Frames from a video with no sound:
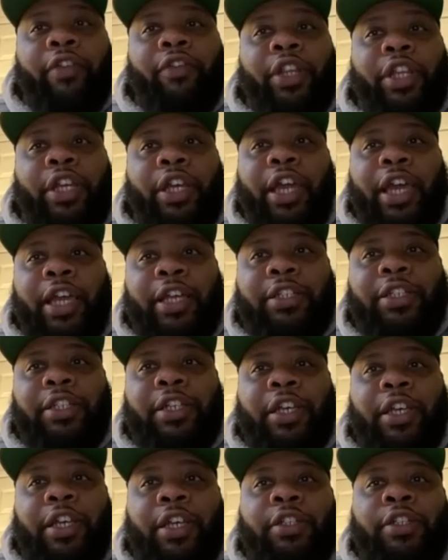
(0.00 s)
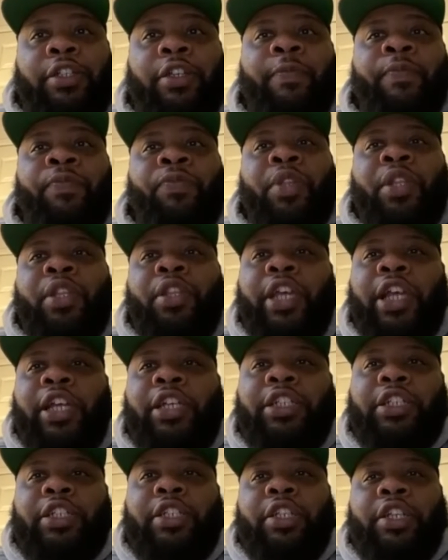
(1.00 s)
the case is, they
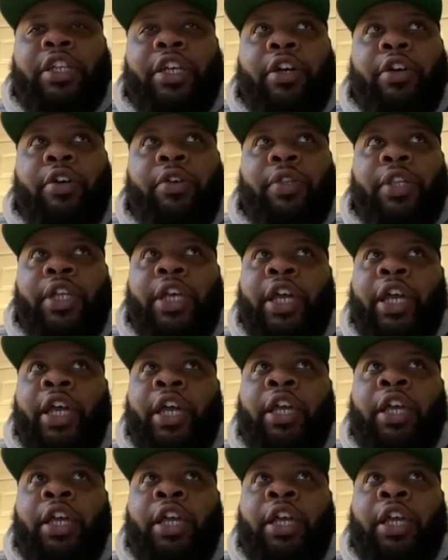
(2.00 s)
just know that